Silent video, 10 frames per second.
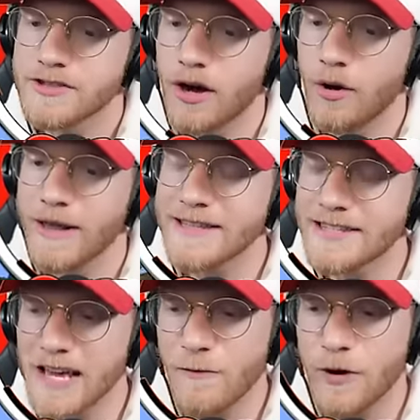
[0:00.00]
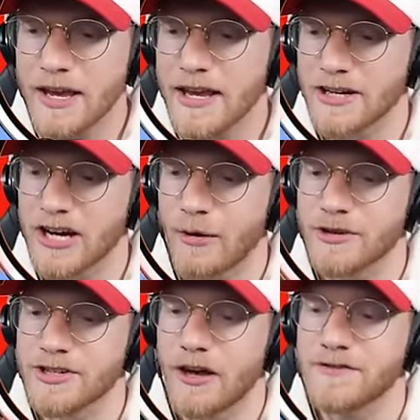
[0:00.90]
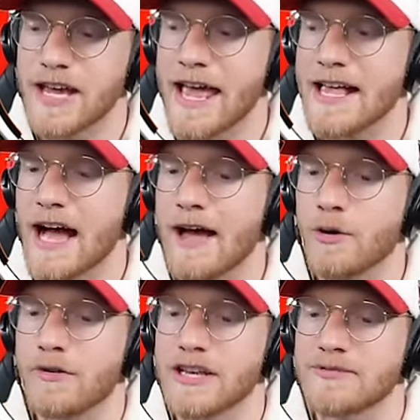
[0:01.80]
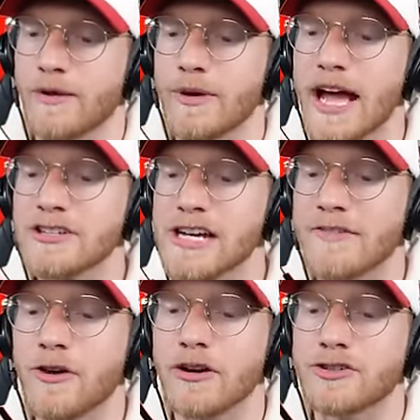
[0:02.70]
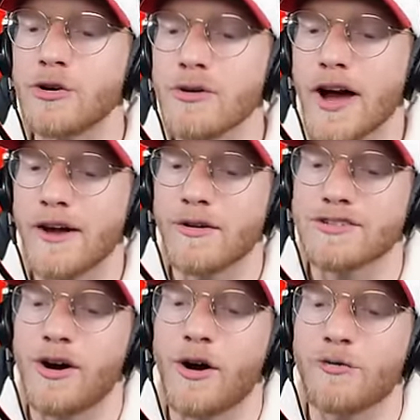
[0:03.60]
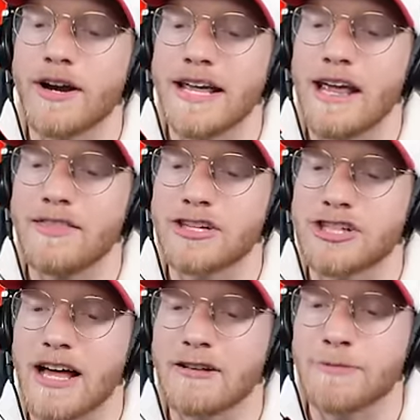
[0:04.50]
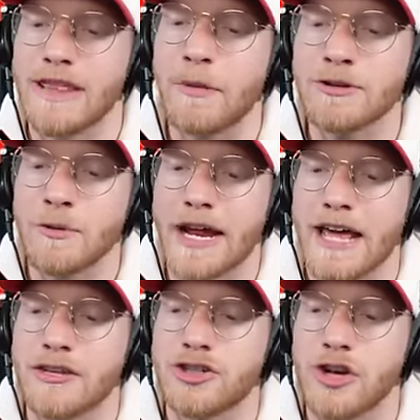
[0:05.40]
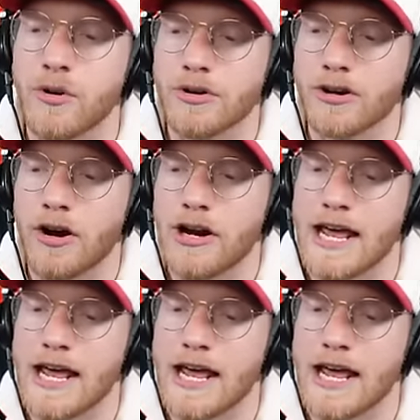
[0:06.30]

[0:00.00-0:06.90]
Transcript: So let's see if we can catch ourselves a Kyogre this round. We actually have caught two Kyogres already in this challenge, but that was when I had the Joker card